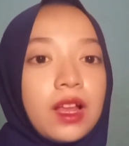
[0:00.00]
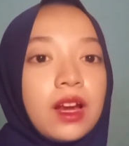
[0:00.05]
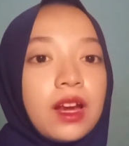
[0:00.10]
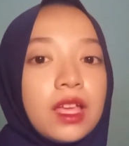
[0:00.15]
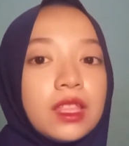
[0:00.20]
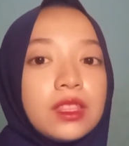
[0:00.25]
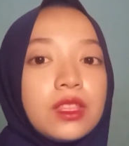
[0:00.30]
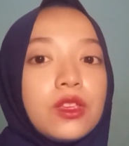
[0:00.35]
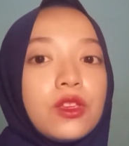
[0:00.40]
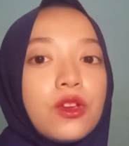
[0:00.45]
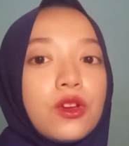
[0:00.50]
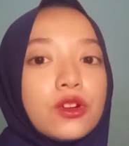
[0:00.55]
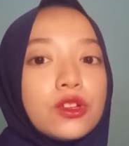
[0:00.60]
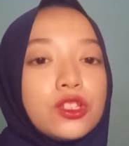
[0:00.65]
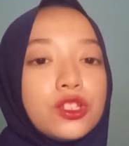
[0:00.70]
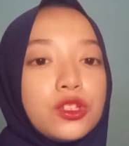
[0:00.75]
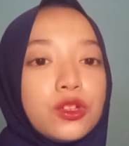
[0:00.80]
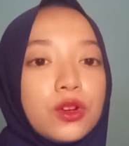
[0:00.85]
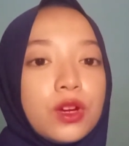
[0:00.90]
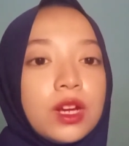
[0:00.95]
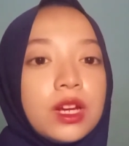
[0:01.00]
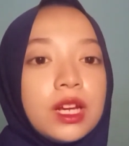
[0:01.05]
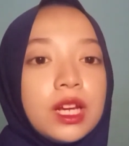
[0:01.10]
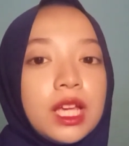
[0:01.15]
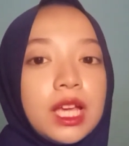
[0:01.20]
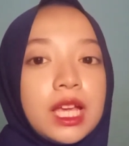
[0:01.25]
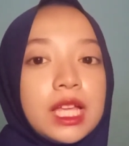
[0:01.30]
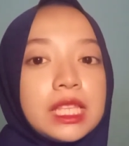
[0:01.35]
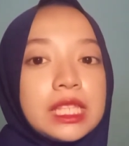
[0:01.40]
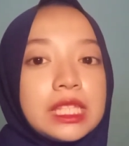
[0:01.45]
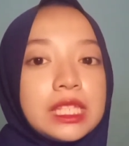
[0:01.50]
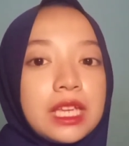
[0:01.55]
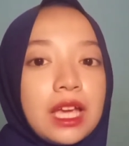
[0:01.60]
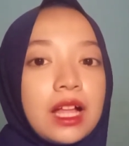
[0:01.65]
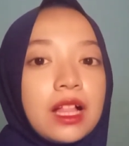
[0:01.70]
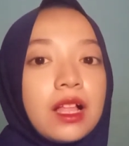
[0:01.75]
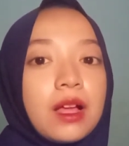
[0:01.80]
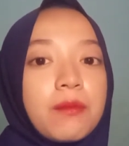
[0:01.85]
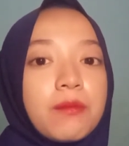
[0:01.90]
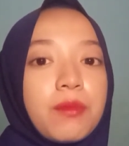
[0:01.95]
Let your student
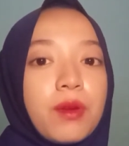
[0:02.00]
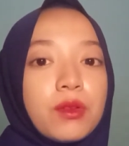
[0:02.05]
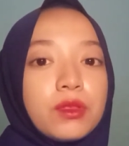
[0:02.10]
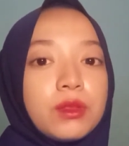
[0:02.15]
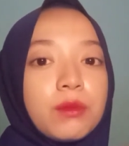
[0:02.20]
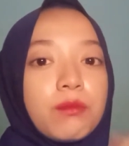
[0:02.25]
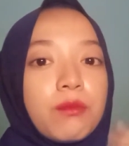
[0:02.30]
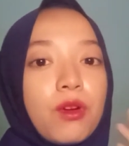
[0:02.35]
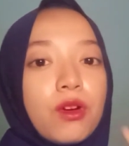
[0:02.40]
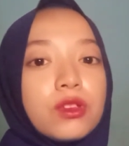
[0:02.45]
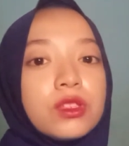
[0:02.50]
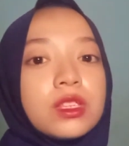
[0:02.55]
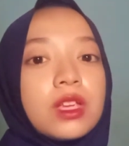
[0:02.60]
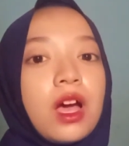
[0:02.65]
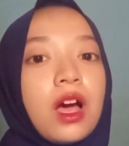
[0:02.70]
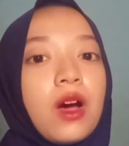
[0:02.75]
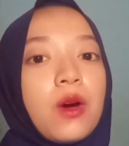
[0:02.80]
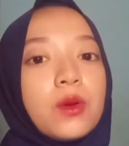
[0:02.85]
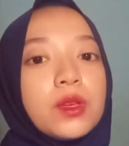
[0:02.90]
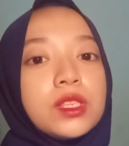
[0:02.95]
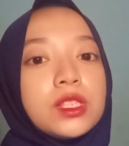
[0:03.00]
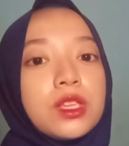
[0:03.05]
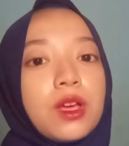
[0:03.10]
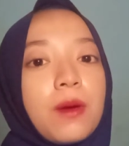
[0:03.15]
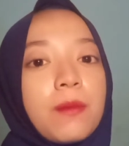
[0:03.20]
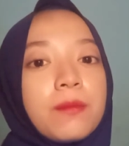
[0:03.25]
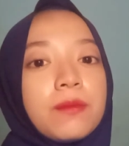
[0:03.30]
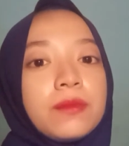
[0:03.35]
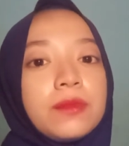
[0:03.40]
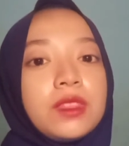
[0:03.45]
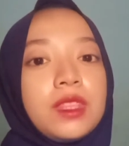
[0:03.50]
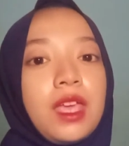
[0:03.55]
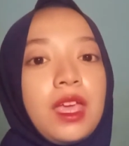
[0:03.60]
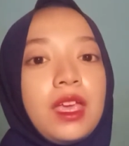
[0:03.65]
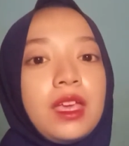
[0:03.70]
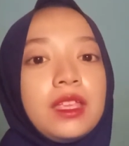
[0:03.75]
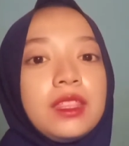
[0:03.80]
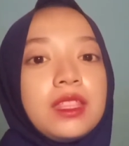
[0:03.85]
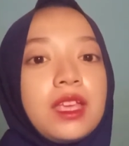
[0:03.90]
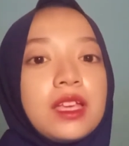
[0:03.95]
tell about the most awesome
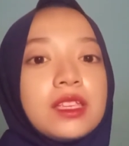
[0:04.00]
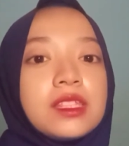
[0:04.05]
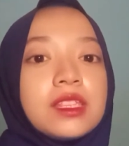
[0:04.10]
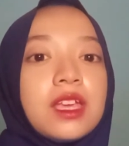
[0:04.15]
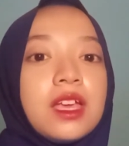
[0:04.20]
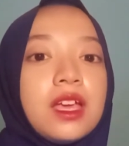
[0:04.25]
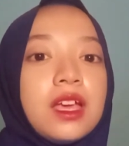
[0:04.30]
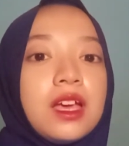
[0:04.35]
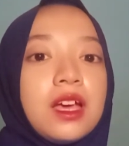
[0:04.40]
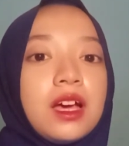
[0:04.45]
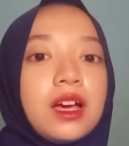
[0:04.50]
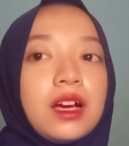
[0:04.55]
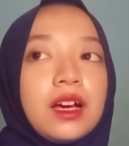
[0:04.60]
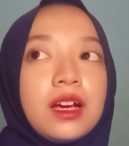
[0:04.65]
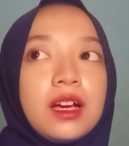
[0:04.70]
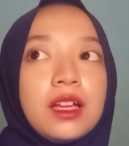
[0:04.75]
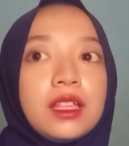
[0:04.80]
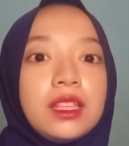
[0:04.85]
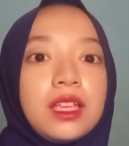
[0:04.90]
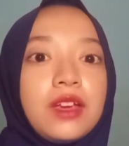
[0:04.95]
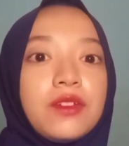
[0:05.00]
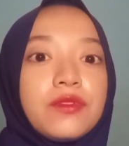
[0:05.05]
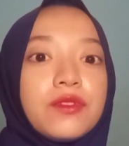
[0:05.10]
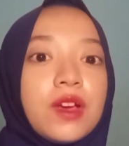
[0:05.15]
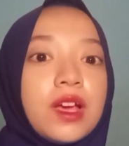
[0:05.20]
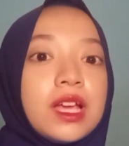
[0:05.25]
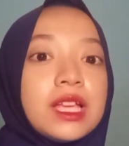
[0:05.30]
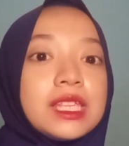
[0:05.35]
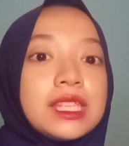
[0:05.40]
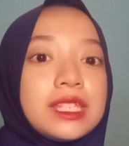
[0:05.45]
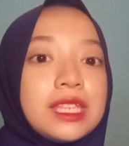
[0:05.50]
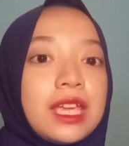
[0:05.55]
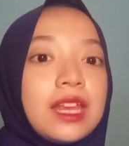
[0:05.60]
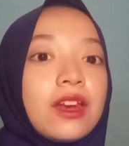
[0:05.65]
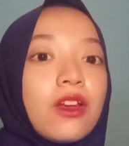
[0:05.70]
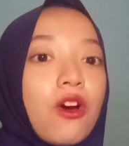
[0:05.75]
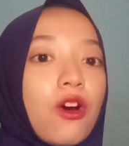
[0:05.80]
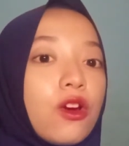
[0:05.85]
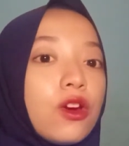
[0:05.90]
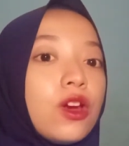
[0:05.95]
thing they've
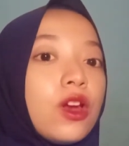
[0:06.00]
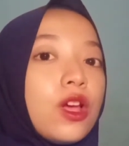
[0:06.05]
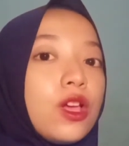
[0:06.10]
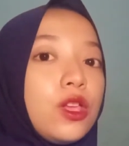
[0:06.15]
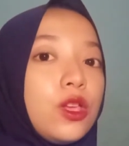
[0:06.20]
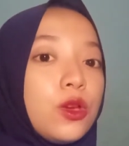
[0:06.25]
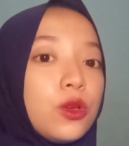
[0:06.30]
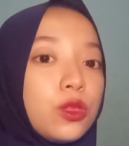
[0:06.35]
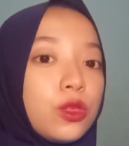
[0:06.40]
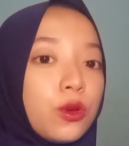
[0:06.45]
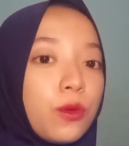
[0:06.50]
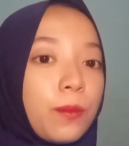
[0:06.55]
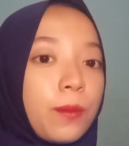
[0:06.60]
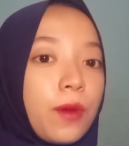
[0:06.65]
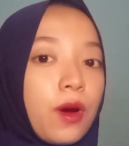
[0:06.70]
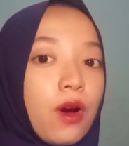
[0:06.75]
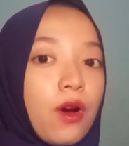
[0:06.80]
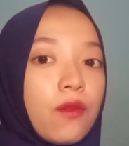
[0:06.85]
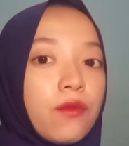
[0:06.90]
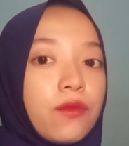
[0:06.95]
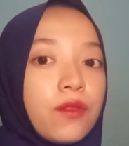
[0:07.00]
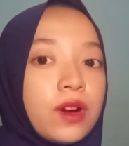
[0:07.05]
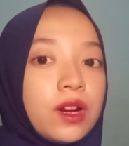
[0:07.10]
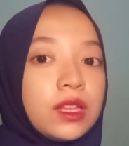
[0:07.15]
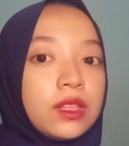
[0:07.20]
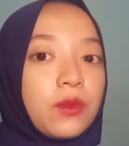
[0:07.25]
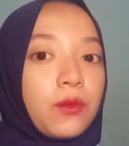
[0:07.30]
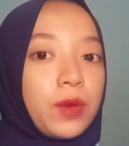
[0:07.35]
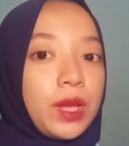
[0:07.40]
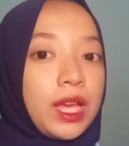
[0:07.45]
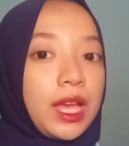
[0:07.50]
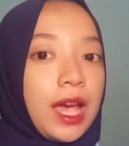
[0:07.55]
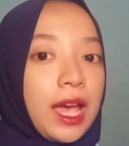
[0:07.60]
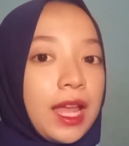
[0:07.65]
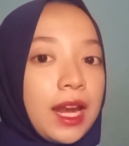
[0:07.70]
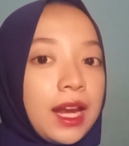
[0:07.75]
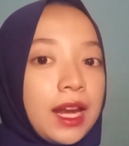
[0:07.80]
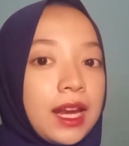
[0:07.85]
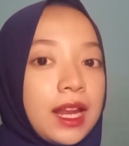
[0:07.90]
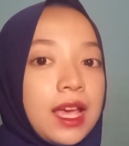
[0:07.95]
seen on YouTube over the
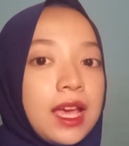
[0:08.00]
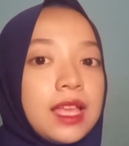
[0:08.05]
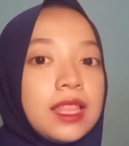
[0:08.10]
weekend.